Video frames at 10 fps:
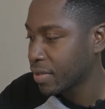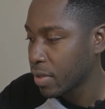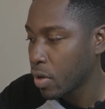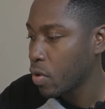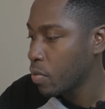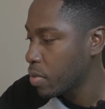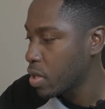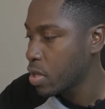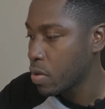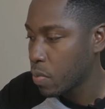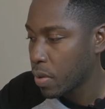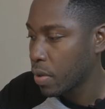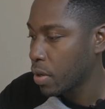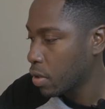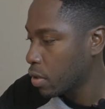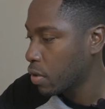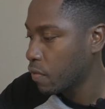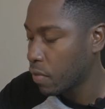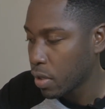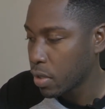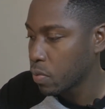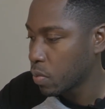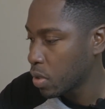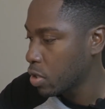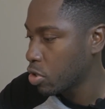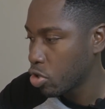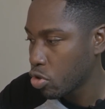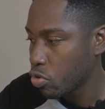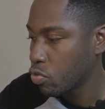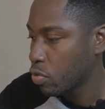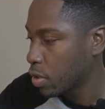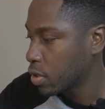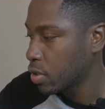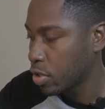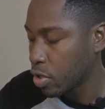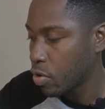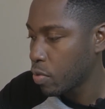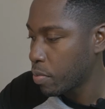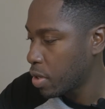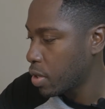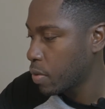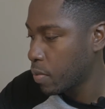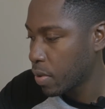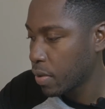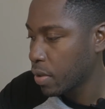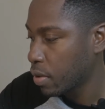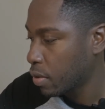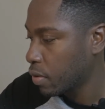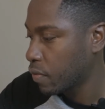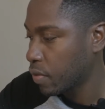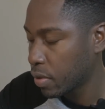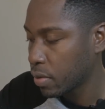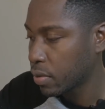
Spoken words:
Show me where the earth is, will you? Show me where the earth is.